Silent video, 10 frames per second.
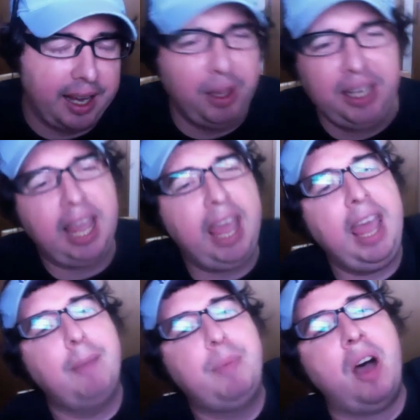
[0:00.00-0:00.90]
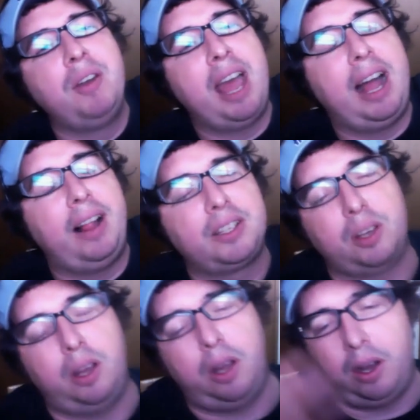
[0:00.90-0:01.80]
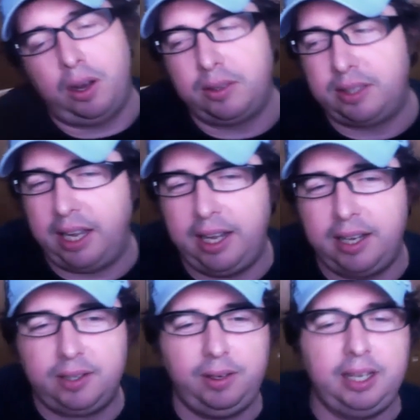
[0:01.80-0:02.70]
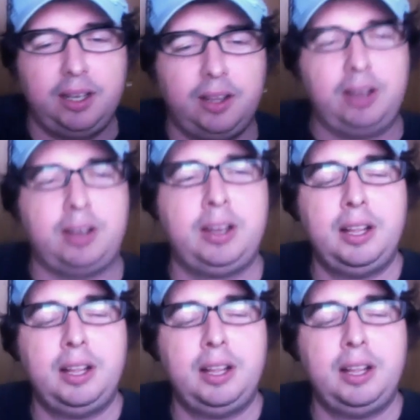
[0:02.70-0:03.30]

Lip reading: I'm like, yeah, Bo Dallas! Oh, Titus O'Neil here.